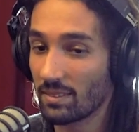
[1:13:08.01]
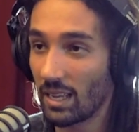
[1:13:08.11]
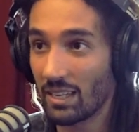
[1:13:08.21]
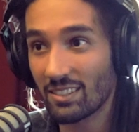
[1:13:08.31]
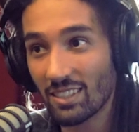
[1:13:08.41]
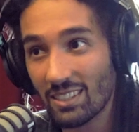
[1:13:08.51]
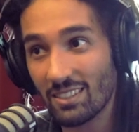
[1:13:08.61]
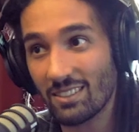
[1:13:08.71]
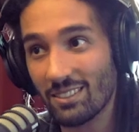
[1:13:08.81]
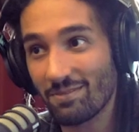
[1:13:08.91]
And it's not
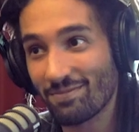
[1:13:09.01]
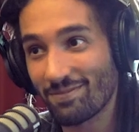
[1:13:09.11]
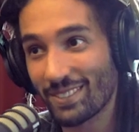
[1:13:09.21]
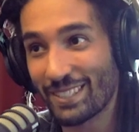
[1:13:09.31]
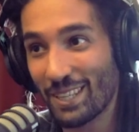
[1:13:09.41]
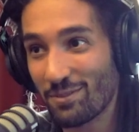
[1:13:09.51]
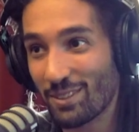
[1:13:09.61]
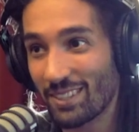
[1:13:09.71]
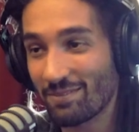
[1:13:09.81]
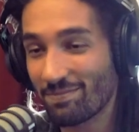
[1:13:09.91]
easy. It's not
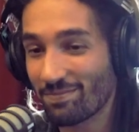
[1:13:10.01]
fun.